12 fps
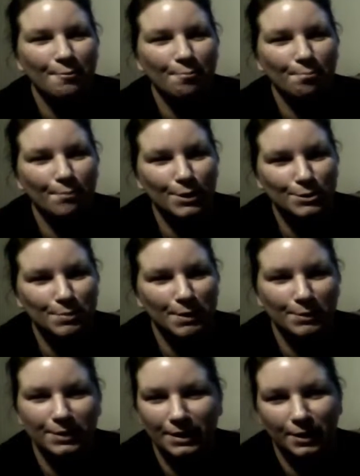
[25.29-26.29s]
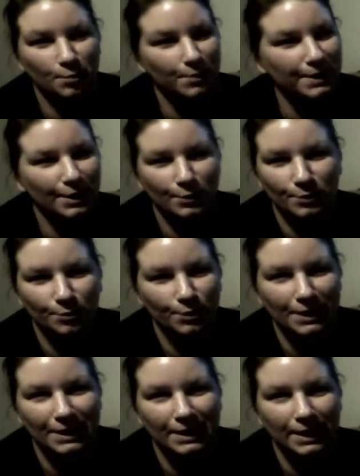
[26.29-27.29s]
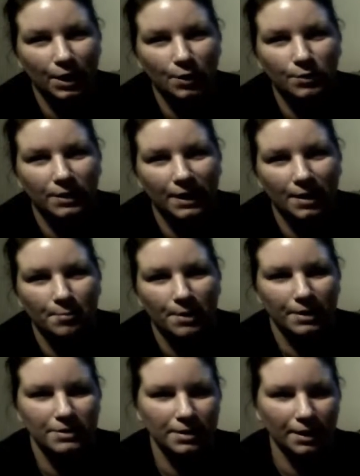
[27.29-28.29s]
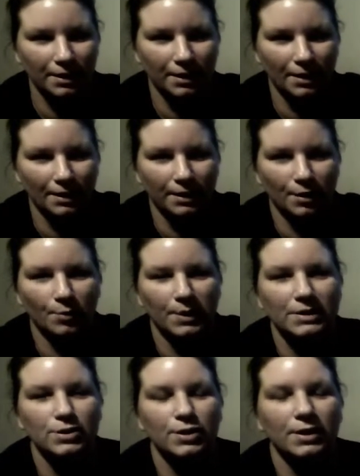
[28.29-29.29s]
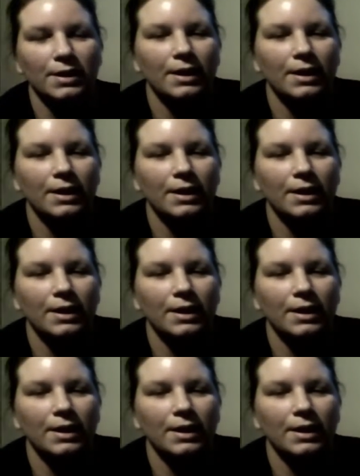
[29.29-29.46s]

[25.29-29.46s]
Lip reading: most people that know me don't really know that I'm technically a witch.